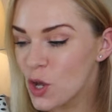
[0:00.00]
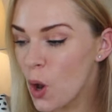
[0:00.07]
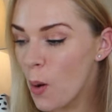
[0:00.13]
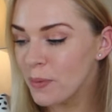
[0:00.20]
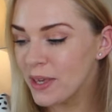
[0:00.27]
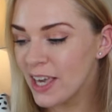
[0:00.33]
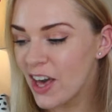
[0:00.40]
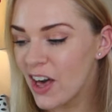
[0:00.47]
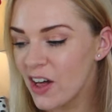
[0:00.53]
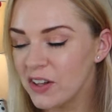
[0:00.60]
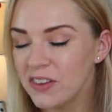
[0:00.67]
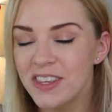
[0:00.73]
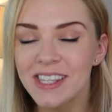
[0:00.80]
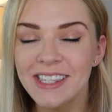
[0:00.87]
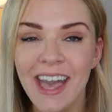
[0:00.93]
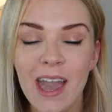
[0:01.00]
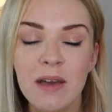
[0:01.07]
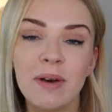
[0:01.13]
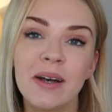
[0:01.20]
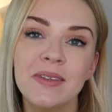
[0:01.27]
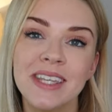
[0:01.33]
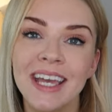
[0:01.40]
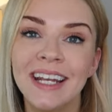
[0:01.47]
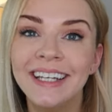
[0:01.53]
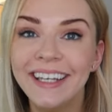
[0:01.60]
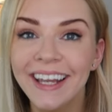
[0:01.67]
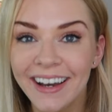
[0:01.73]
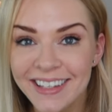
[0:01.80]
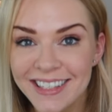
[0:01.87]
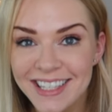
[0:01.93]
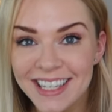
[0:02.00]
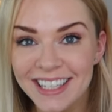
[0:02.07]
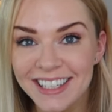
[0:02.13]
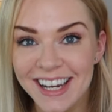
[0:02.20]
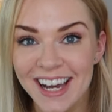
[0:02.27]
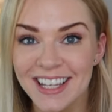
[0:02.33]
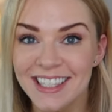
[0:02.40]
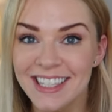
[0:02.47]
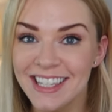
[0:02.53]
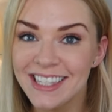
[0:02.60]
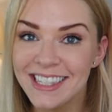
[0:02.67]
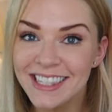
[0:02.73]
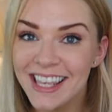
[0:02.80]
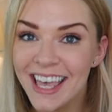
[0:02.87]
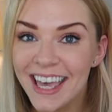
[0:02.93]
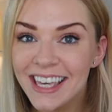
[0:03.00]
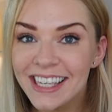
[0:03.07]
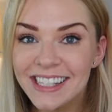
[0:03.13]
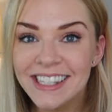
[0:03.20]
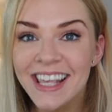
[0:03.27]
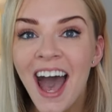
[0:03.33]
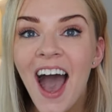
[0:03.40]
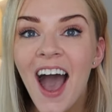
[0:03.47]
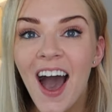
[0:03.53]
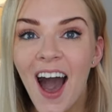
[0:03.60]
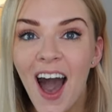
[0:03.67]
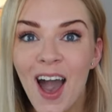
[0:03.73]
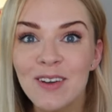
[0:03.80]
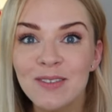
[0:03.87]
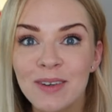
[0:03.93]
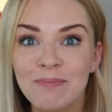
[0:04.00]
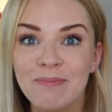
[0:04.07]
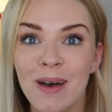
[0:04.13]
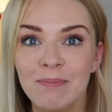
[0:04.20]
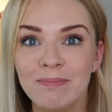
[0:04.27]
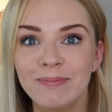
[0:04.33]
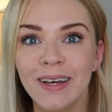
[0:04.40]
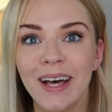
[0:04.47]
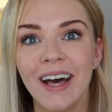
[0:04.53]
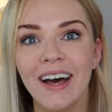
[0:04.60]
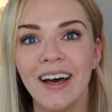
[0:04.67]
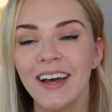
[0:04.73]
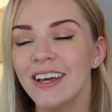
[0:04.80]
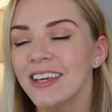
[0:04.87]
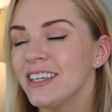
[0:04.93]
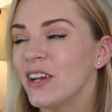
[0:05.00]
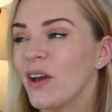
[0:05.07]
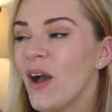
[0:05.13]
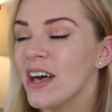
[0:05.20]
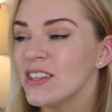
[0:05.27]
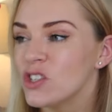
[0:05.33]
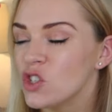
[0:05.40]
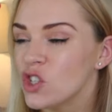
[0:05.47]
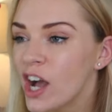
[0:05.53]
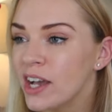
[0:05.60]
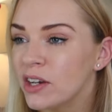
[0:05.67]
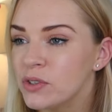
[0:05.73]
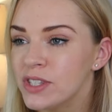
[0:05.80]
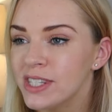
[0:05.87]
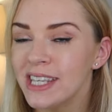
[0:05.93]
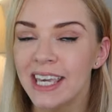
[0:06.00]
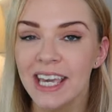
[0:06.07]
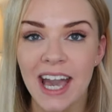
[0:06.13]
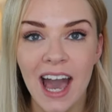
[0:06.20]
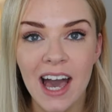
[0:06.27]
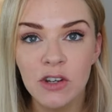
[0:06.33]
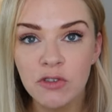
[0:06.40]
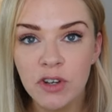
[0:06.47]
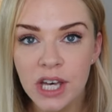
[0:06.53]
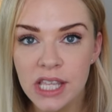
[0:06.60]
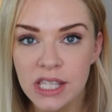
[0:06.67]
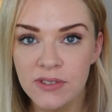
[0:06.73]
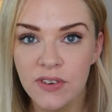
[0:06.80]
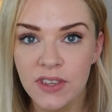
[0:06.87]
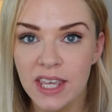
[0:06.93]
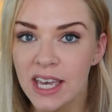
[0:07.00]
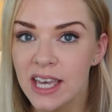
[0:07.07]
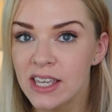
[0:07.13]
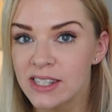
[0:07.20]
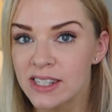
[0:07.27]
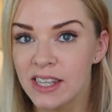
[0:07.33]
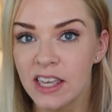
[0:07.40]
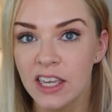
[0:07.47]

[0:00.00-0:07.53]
Tommy Girl. This came came out in 1996. I remember, you know, as a child seeing adverts for this.